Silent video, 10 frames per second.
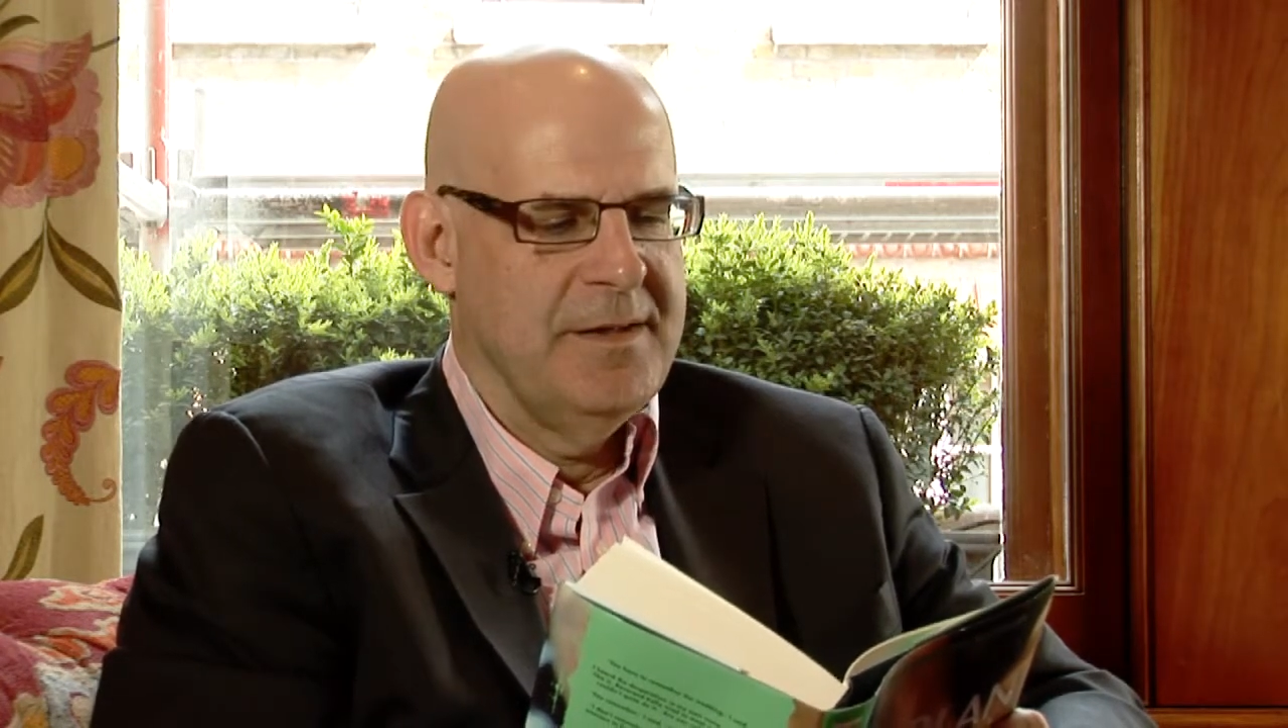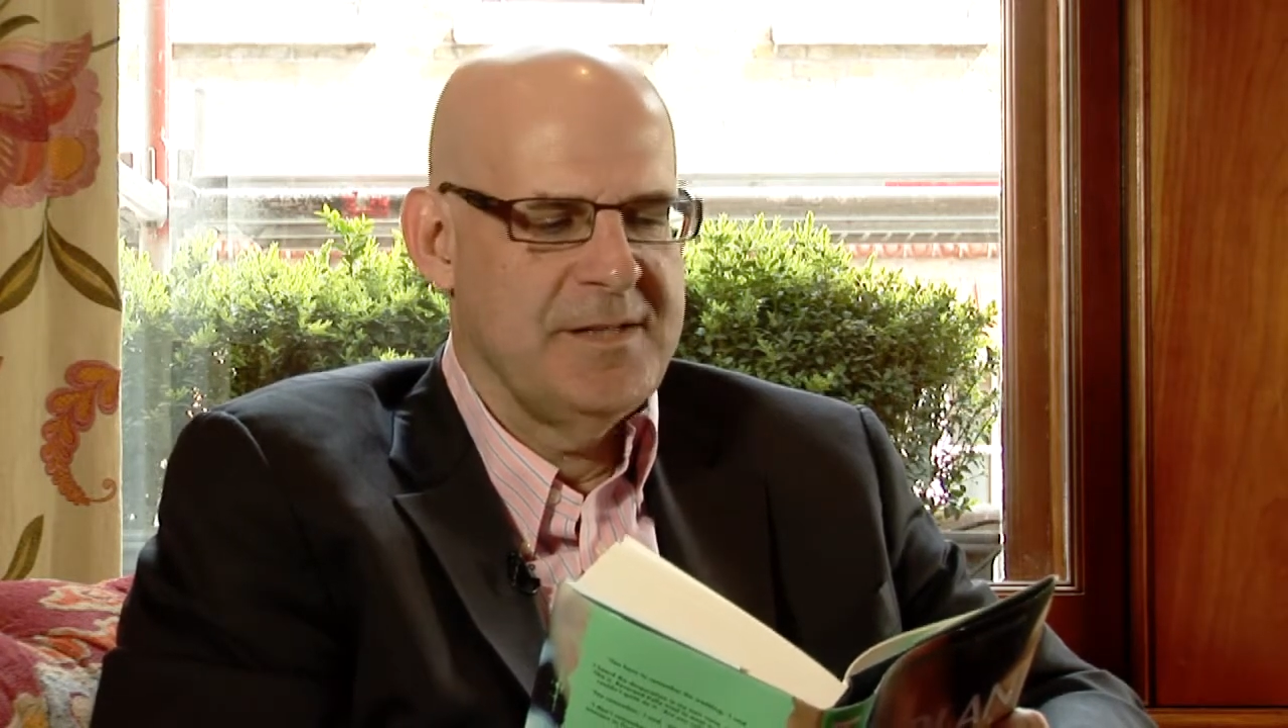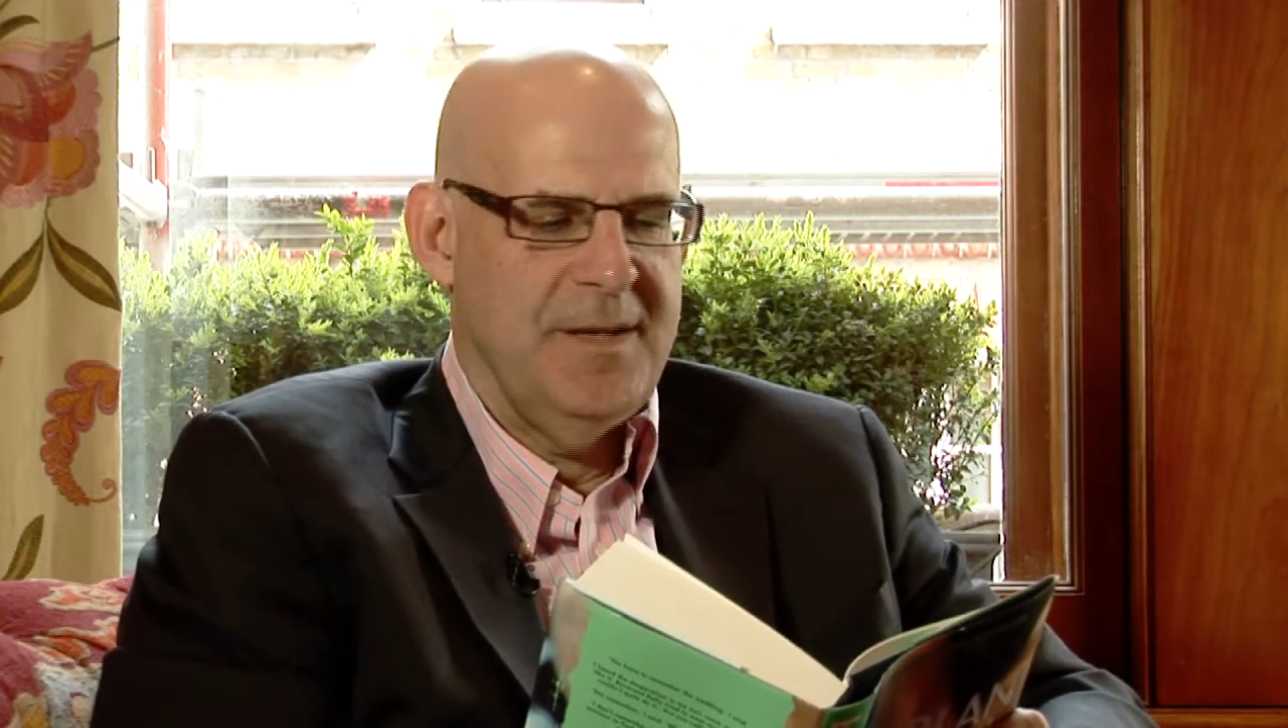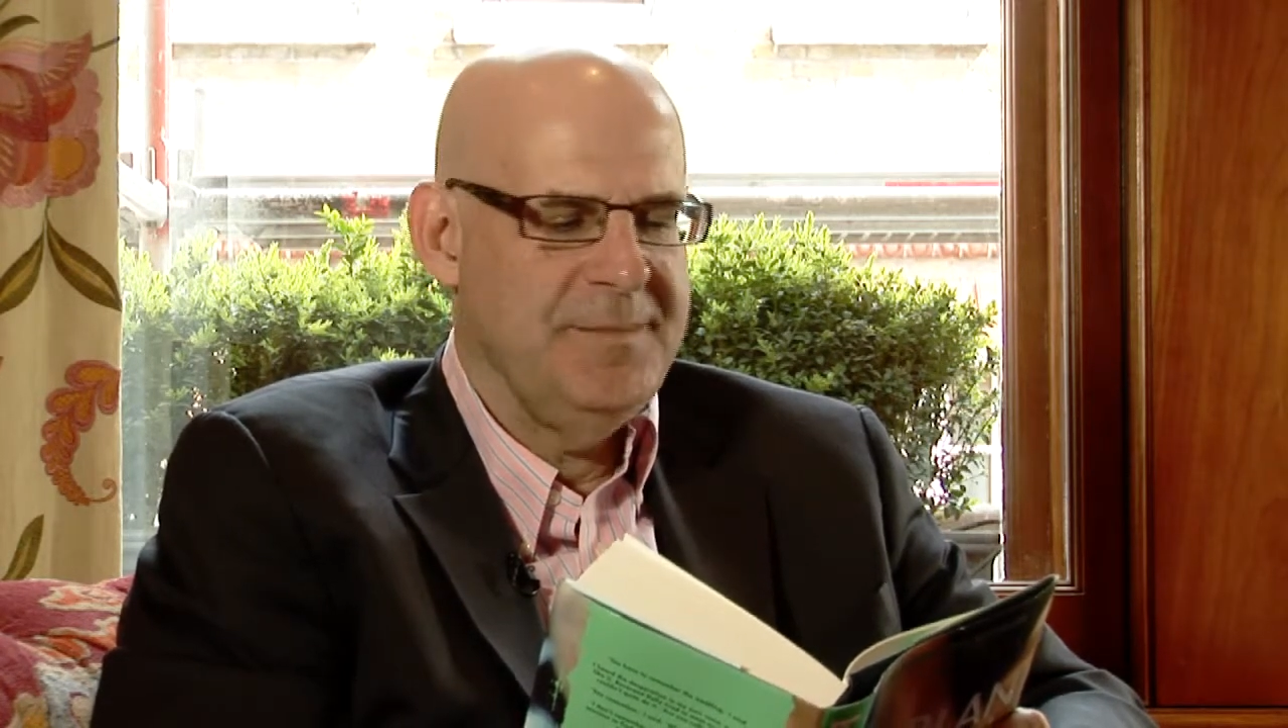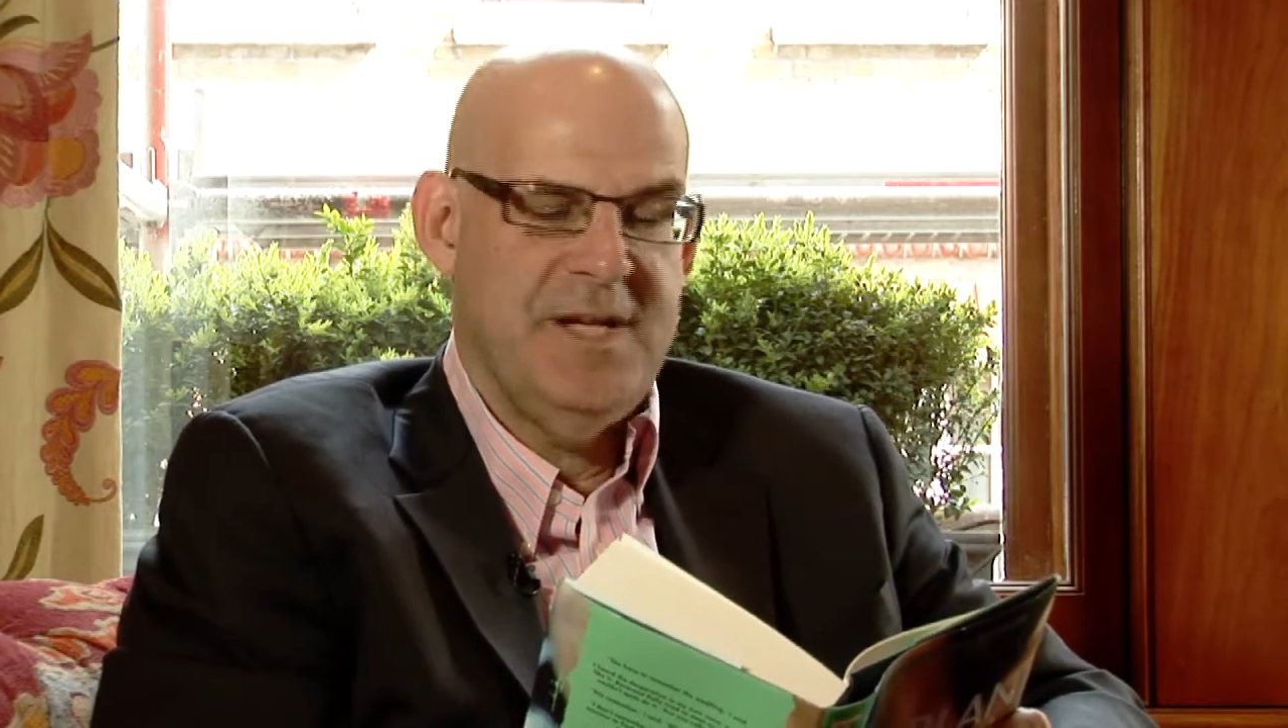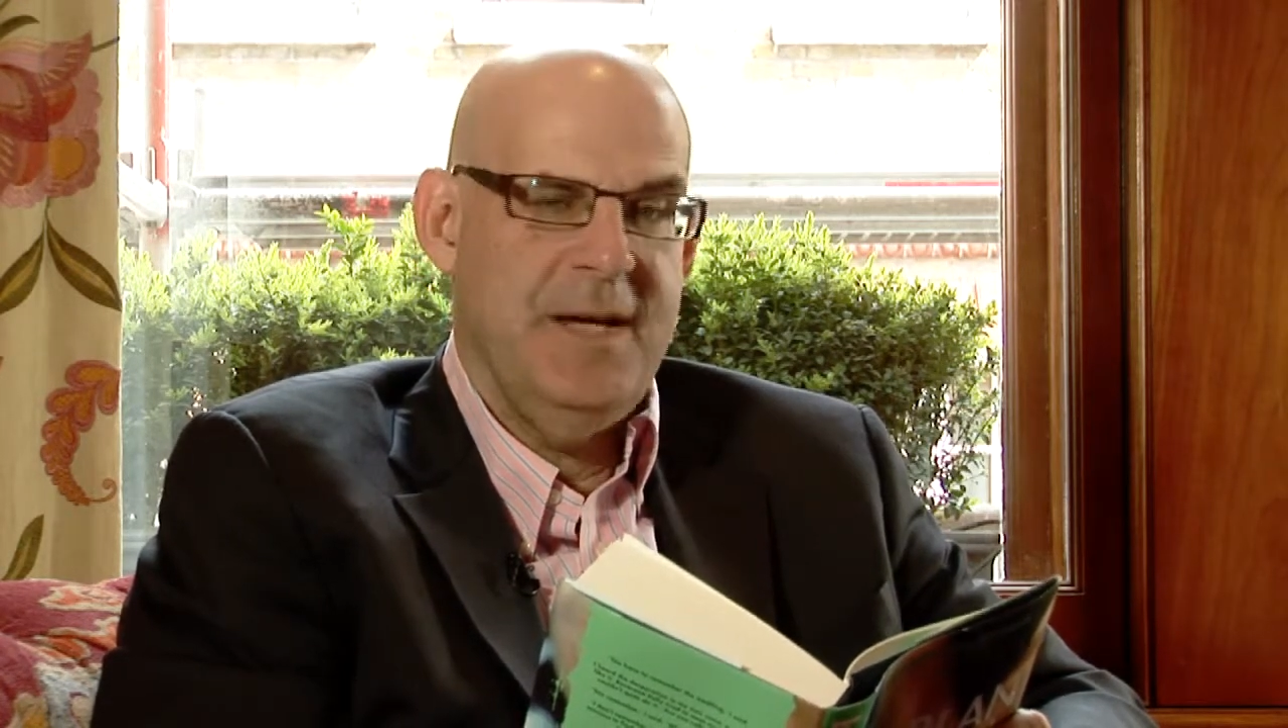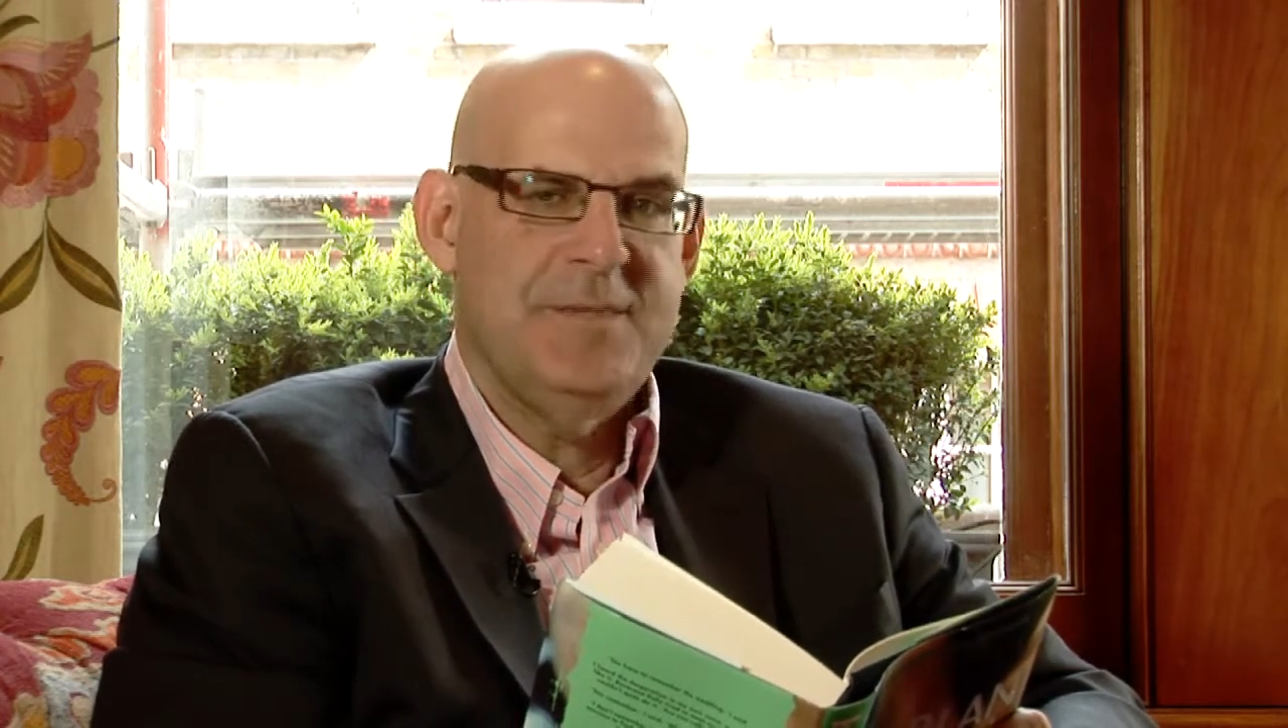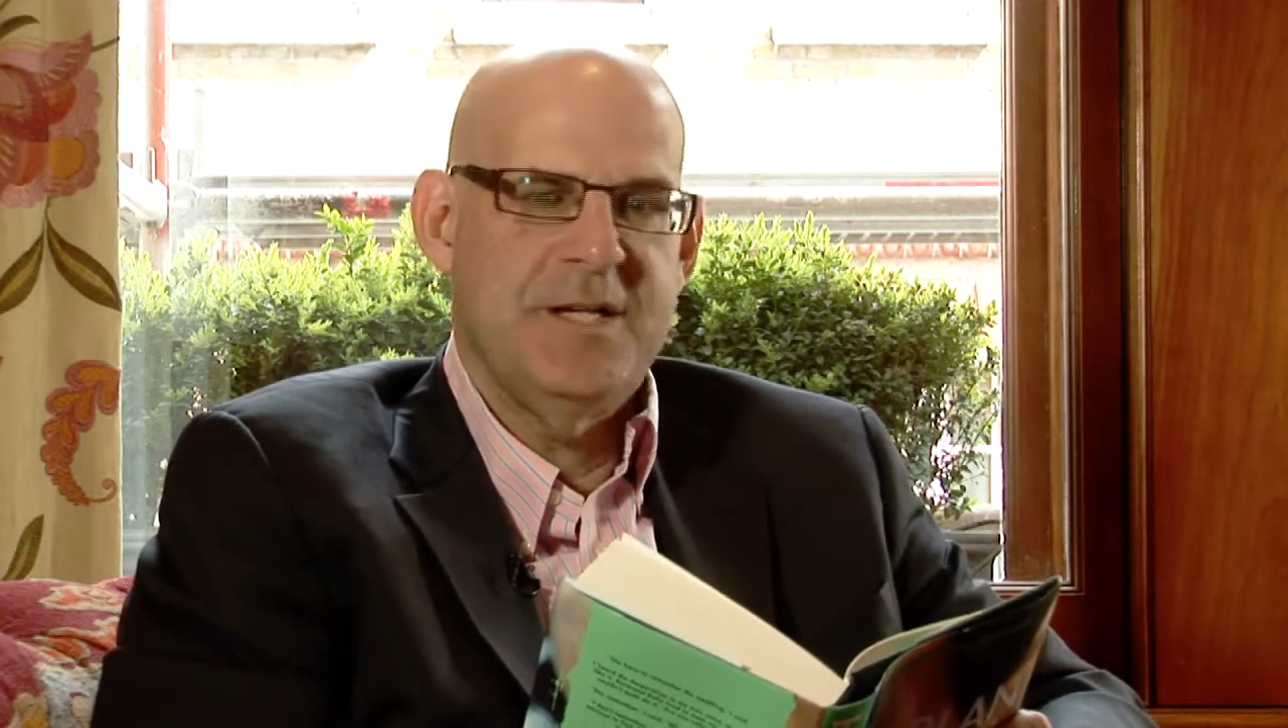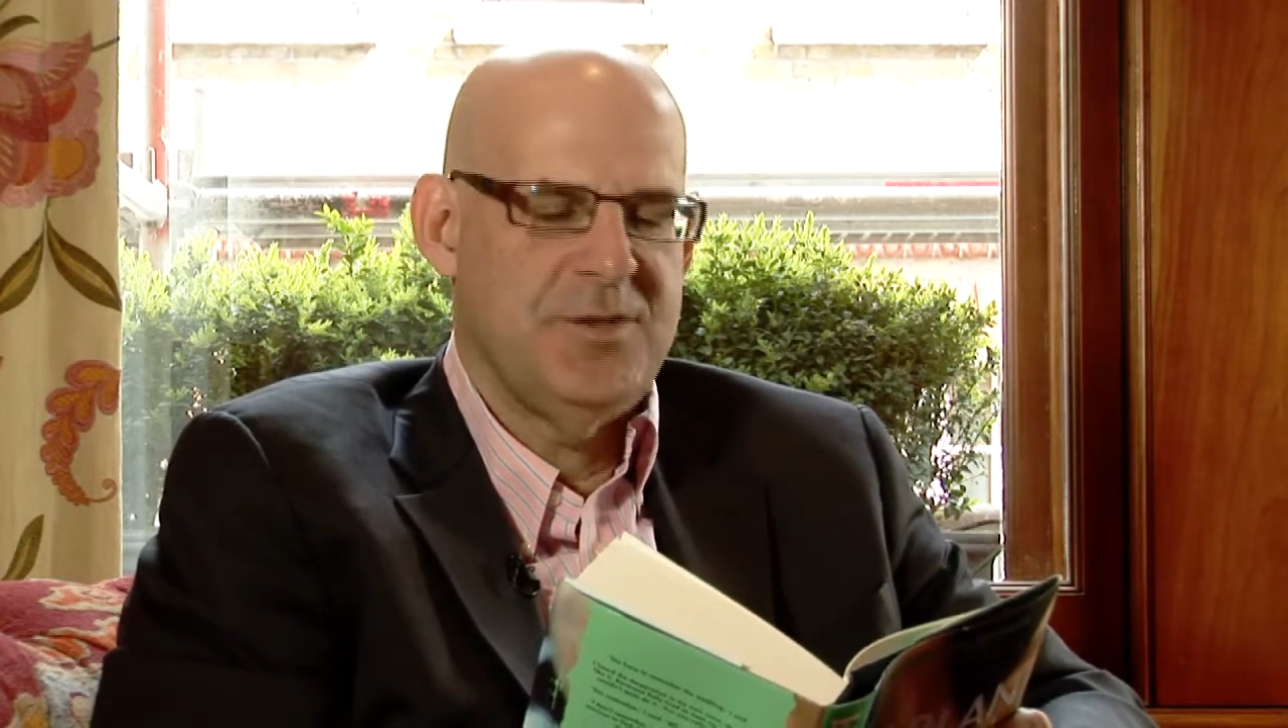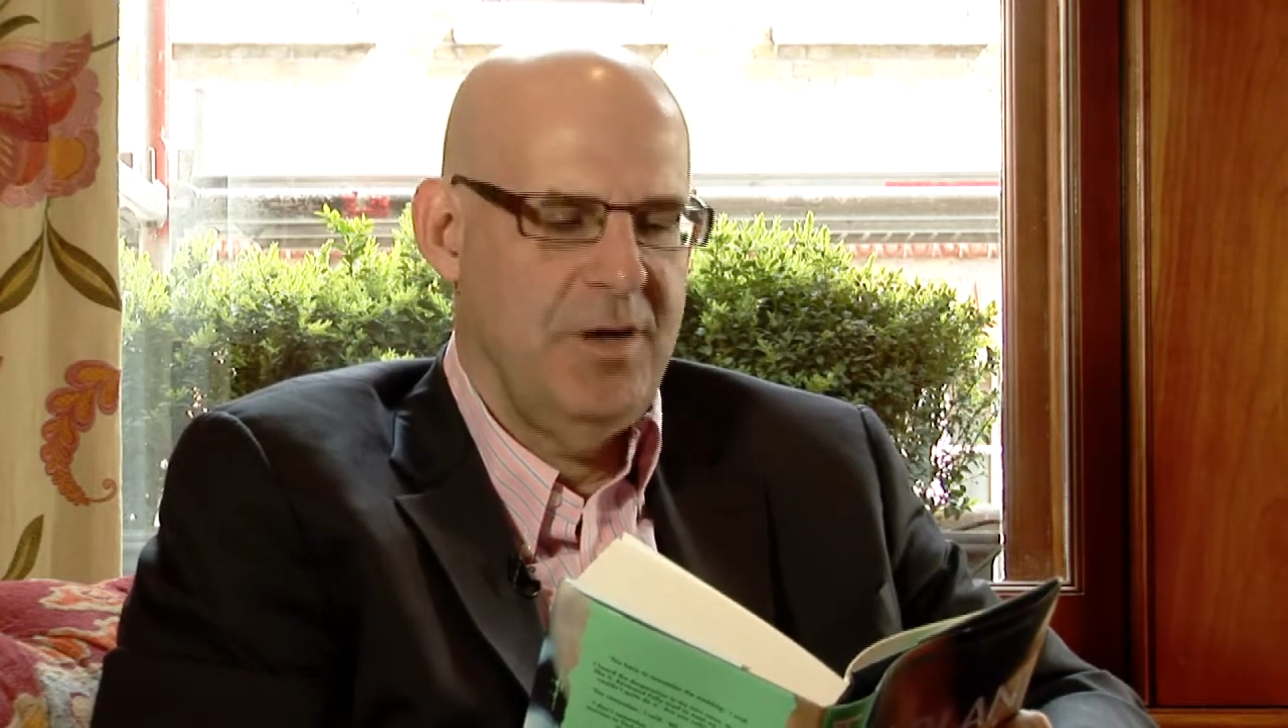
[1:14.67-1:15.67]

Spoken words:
Sometimes that's